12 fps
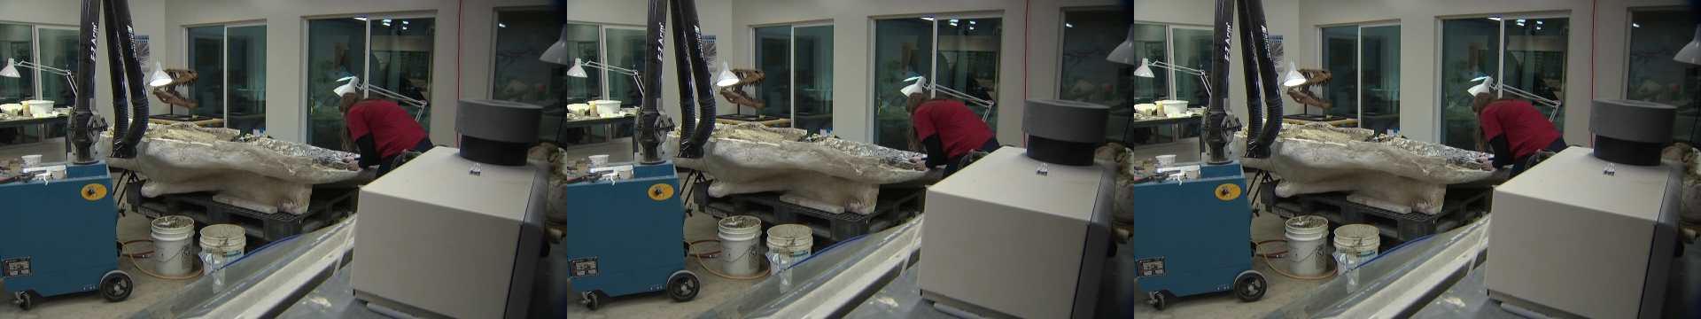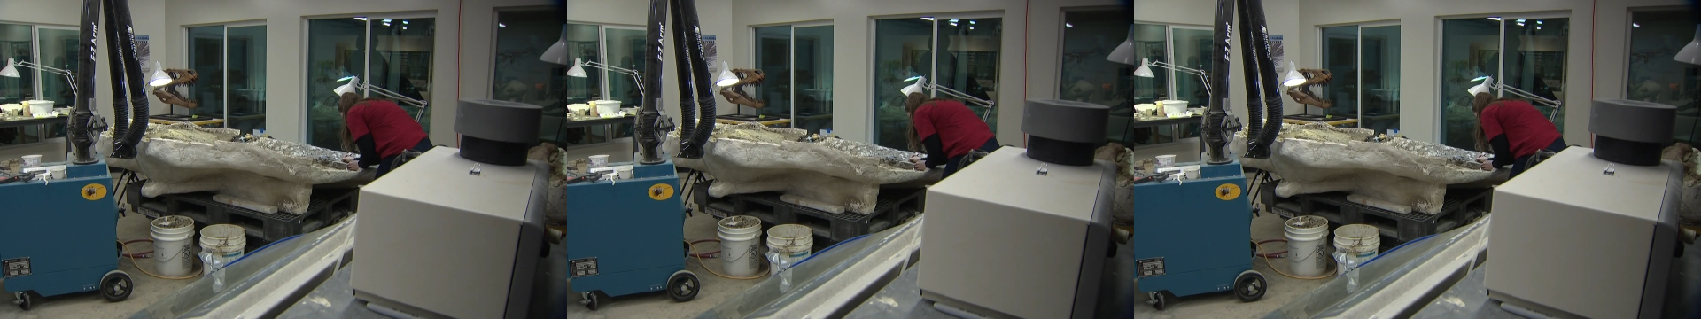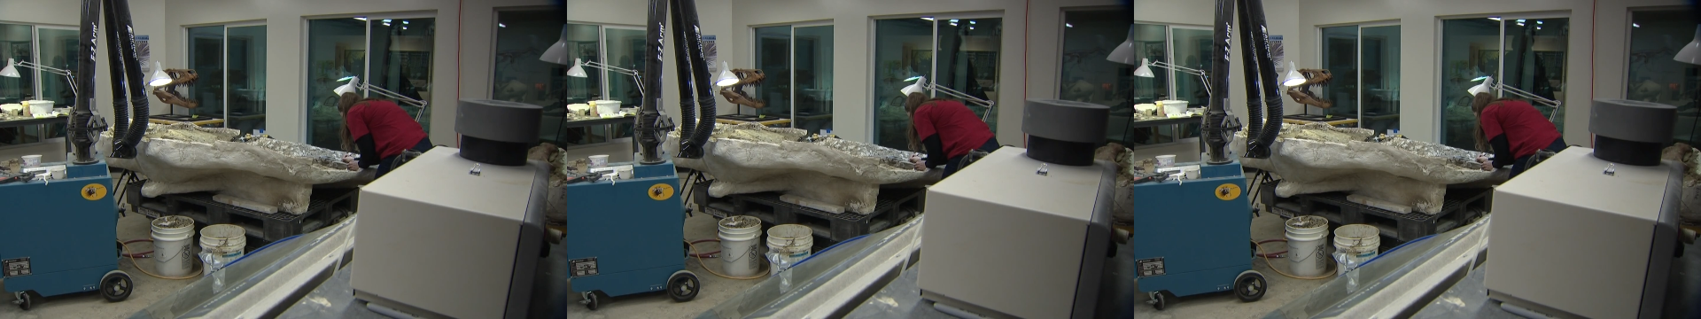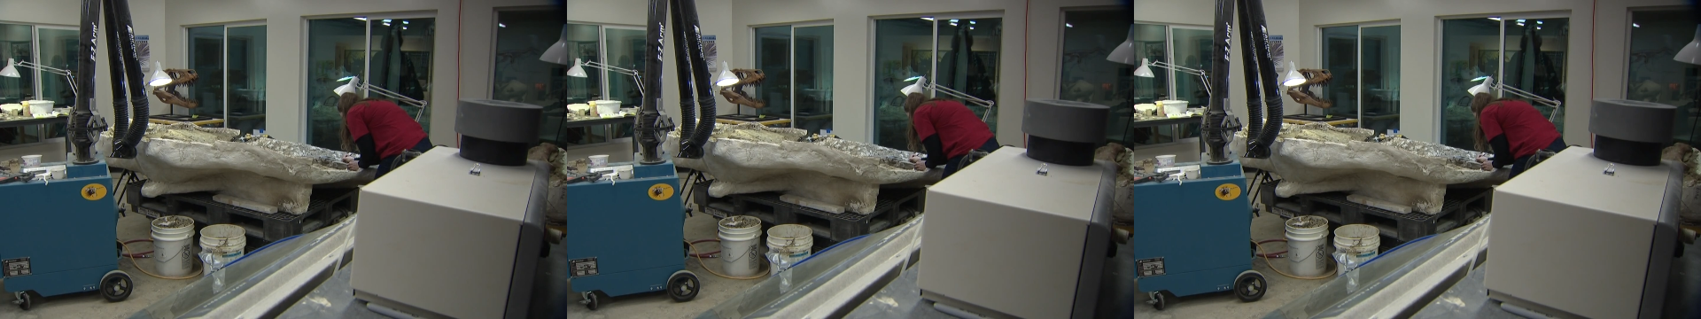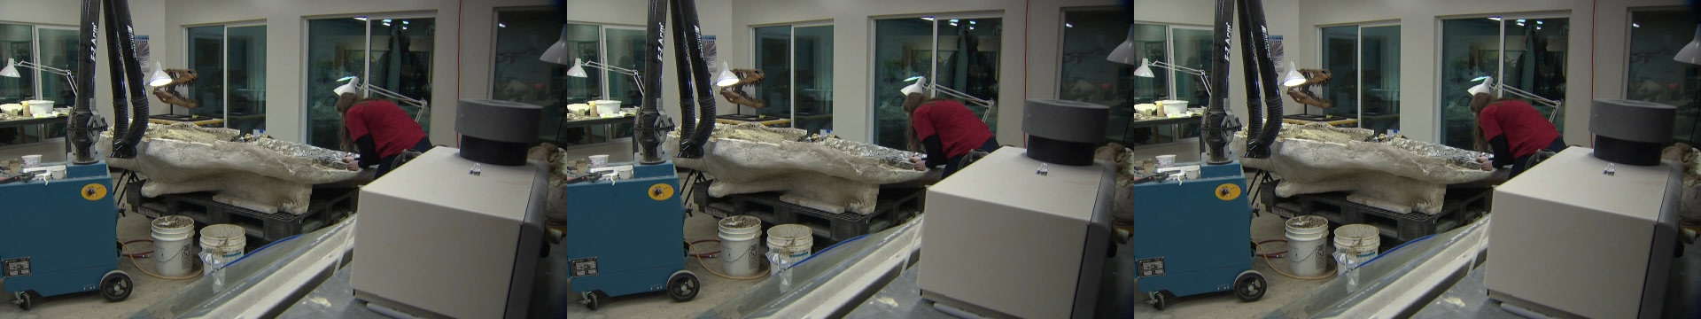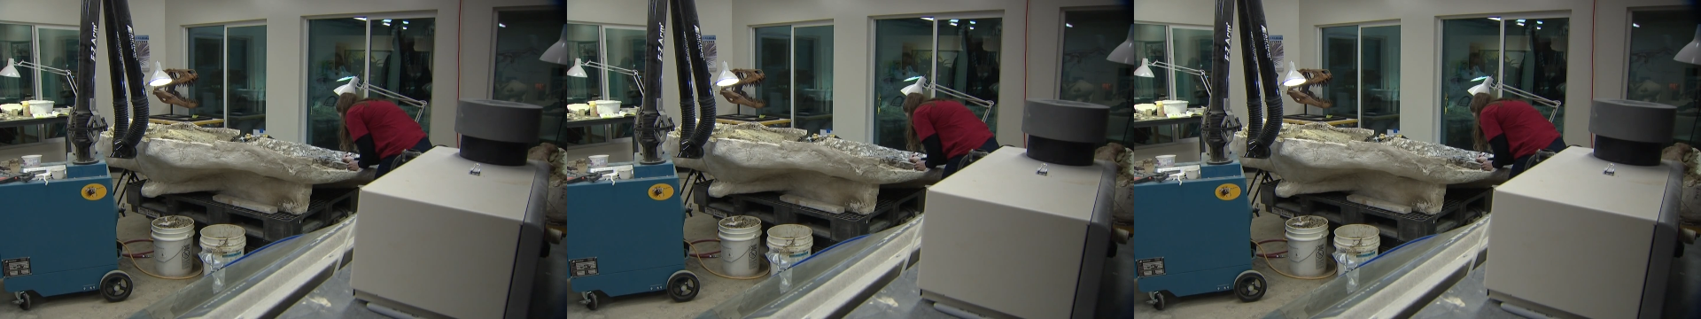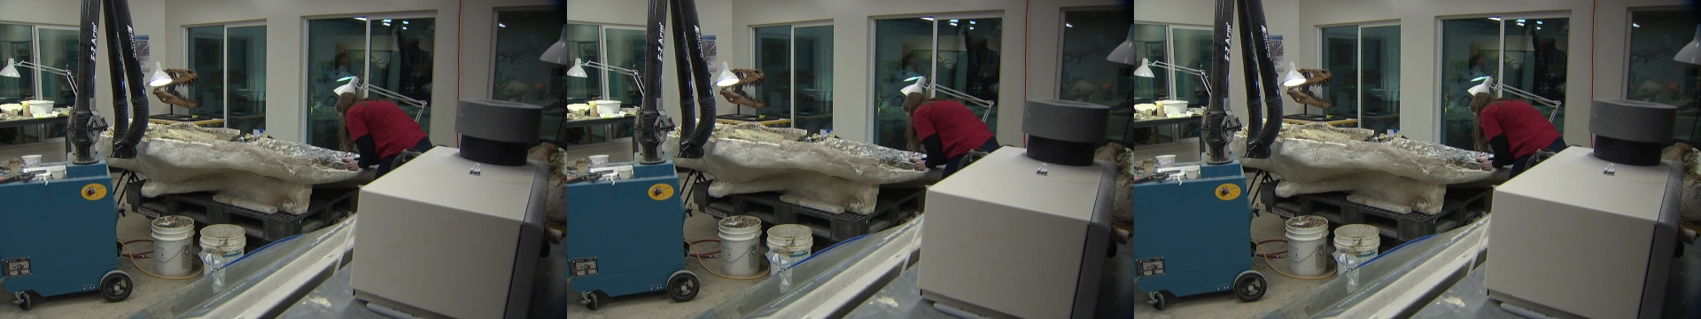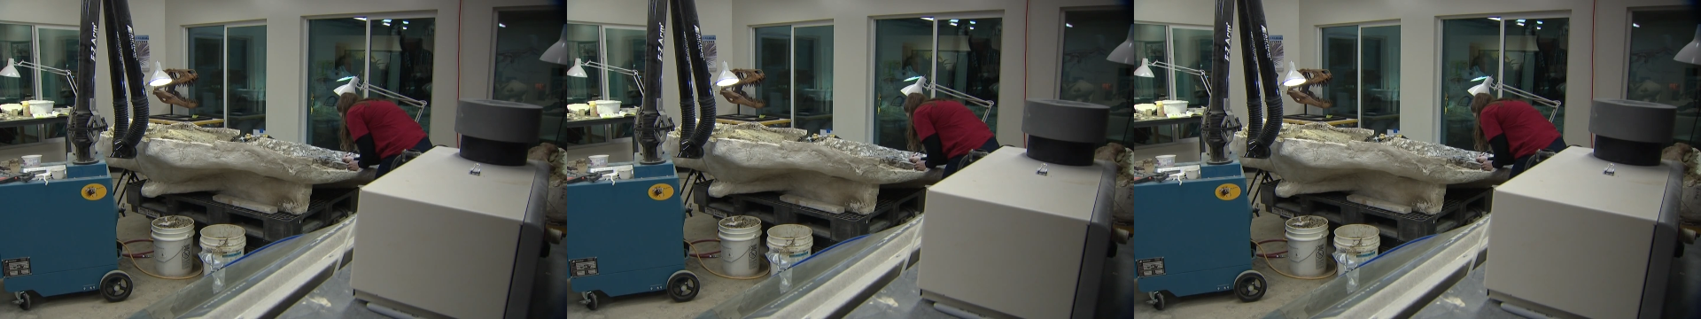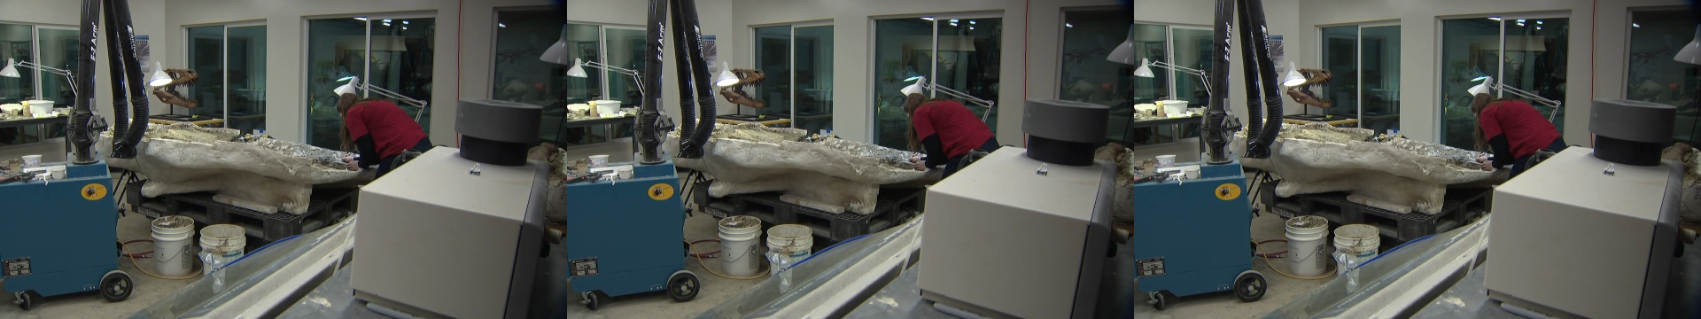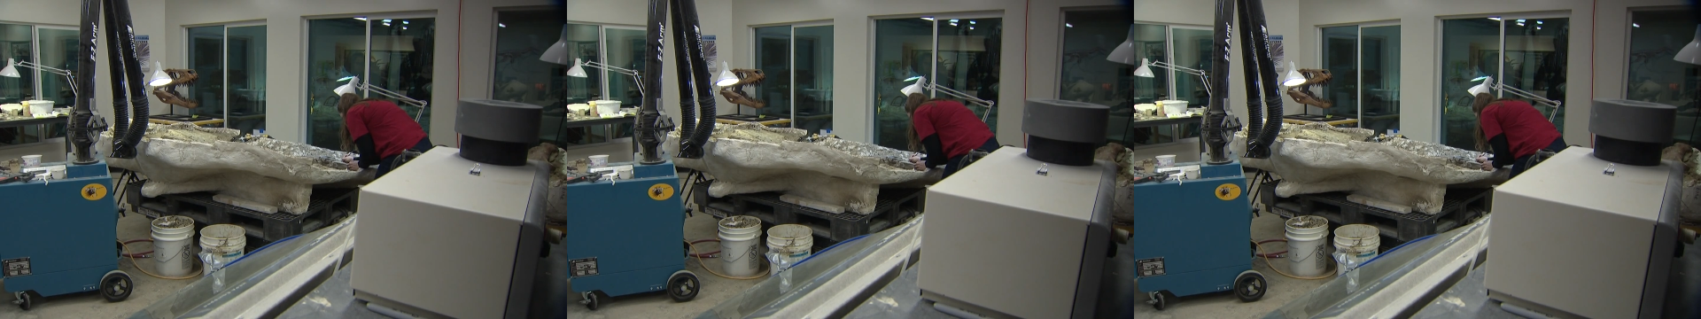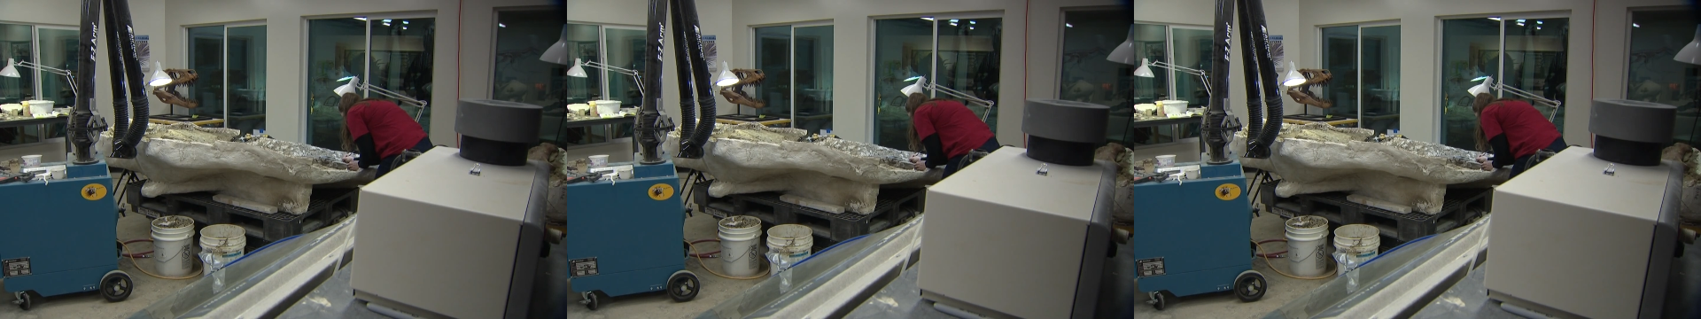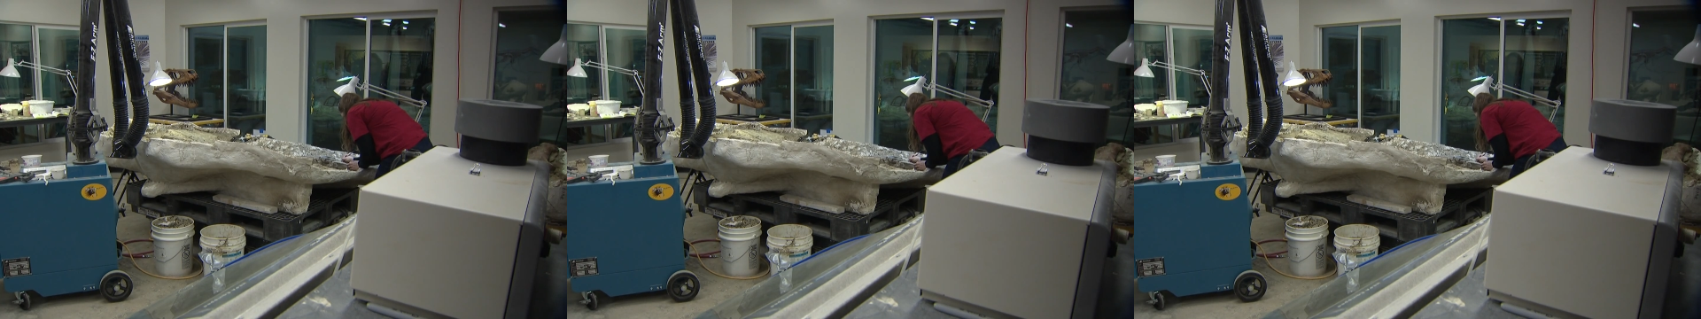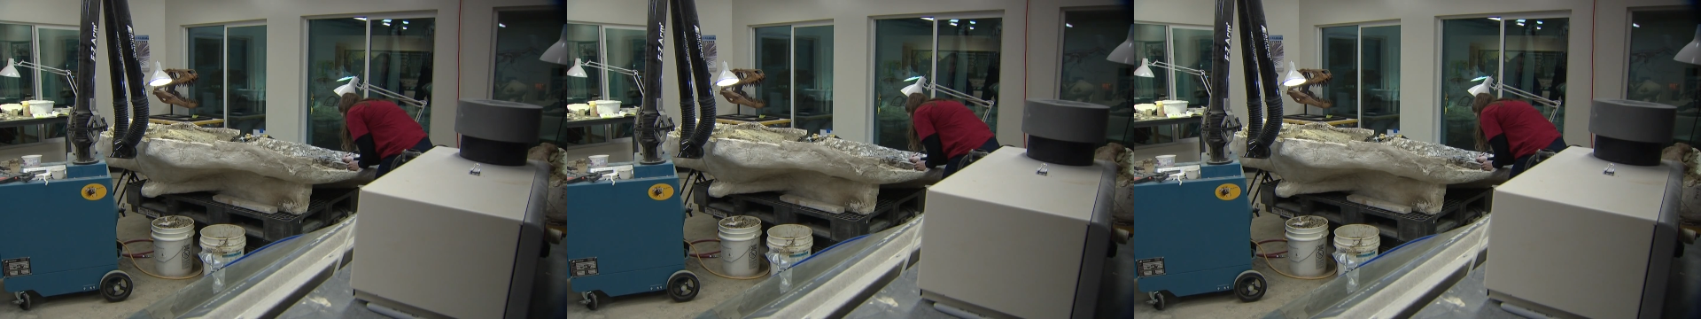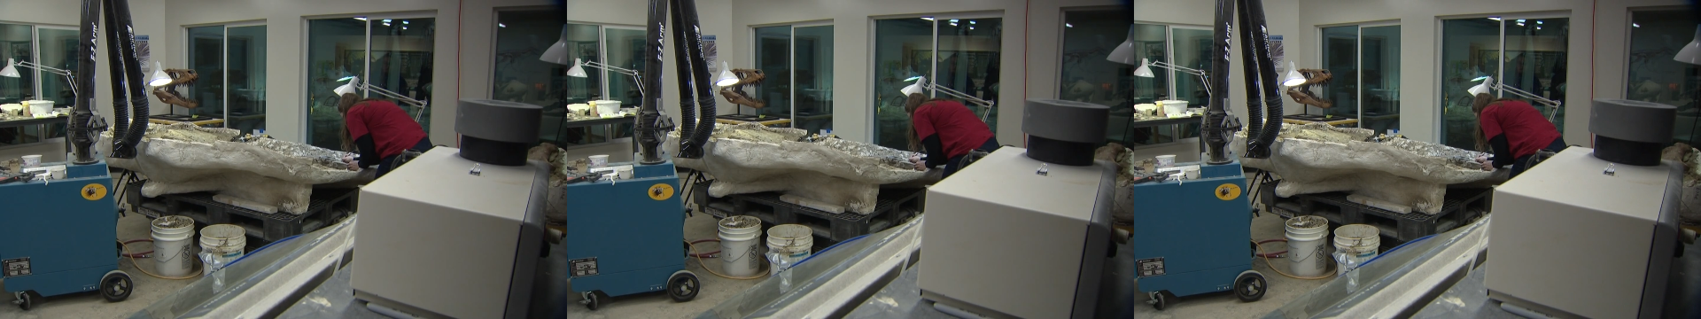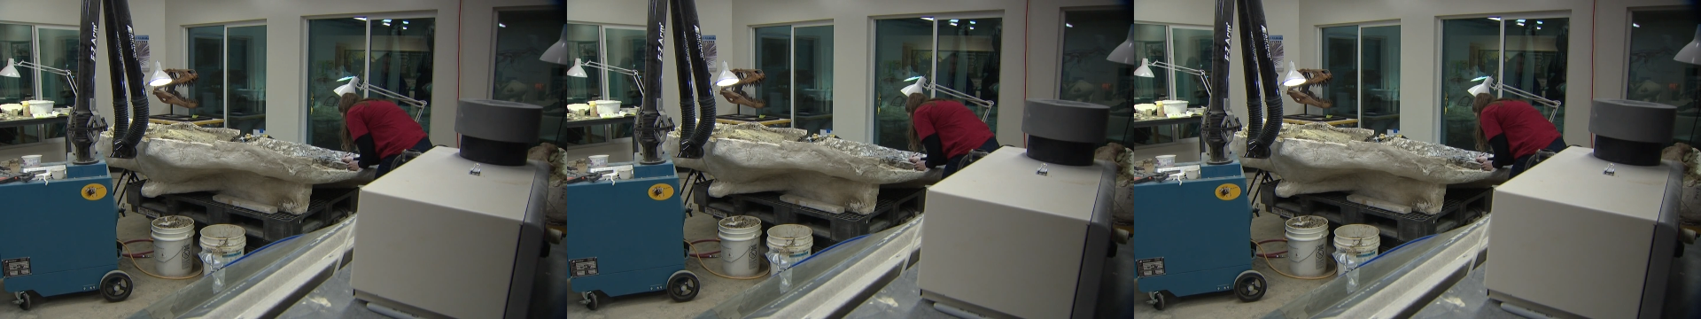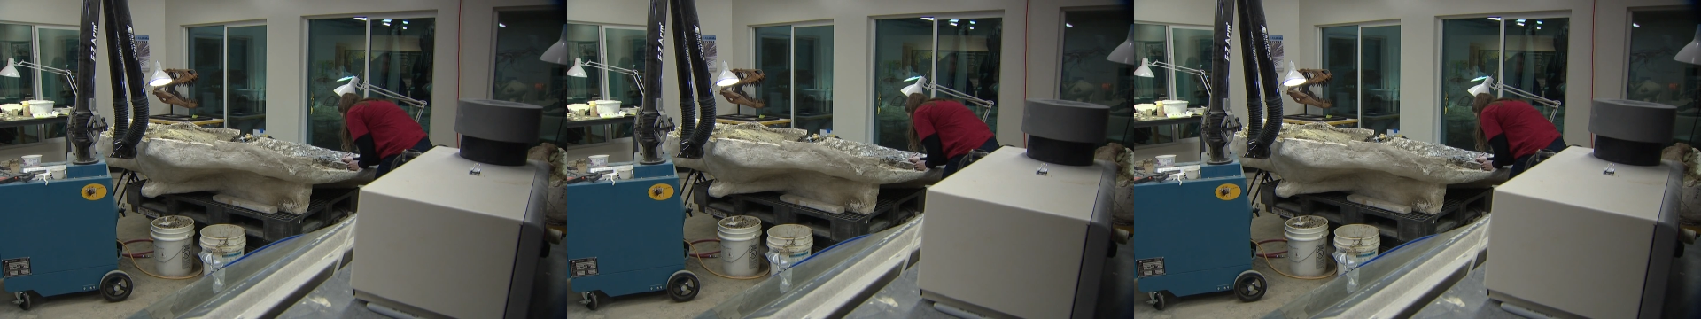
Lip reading: No face is visible, so there are no lips to read.